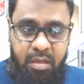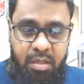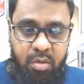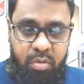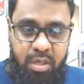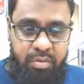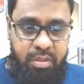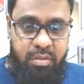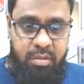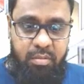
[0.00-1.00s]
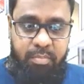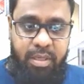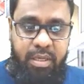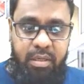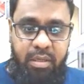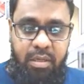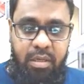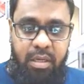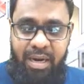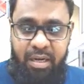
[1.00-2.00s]
no doubt, by
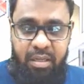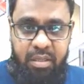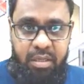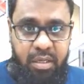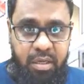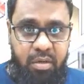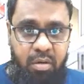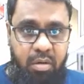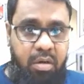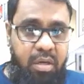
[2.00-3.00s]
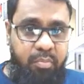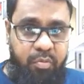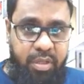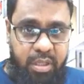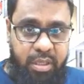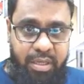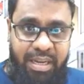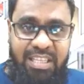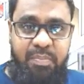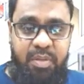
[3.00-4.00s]
adding the heat or removing the heat
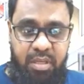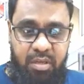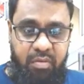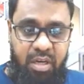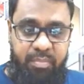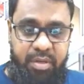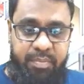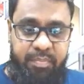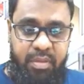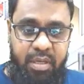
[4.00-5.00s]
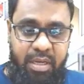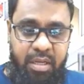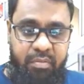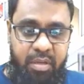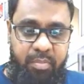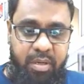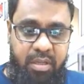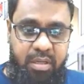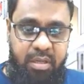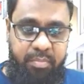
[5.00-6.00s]
as per the requirement. And we are making
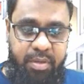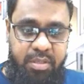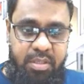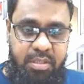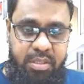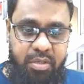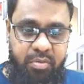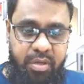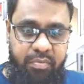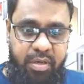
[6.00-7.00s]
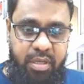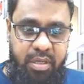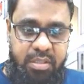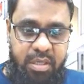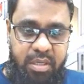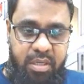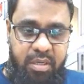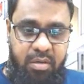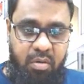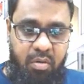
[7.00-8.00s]
the temperature say 25 degrees
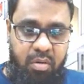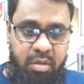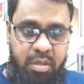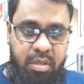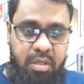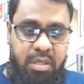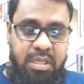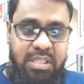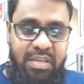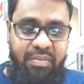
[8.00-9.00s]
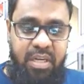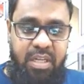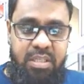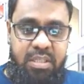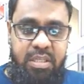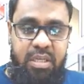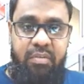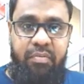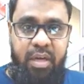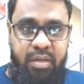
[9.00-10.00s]
centigrade or 76 degrees
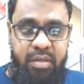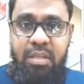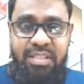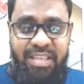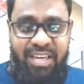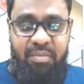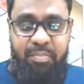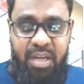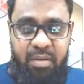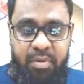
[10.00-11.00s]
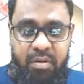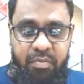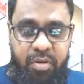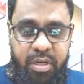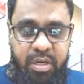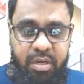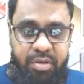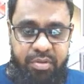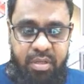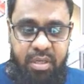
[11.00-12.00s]
Fahrenheit. The second parameter for air
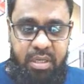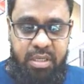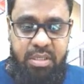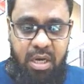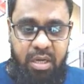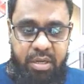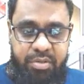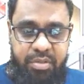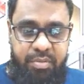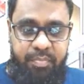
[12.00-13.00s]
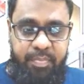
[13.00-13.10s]
conditioning is RH.